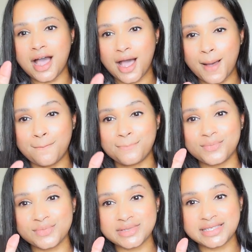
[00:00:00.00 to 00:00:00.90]
Um,
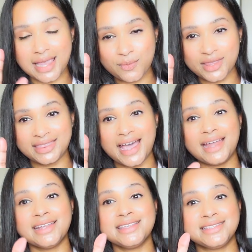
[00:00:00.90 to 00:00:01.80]
same with
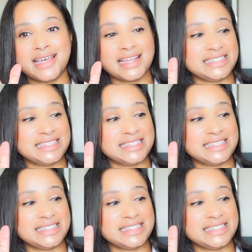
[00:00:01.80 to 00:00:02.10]
that is that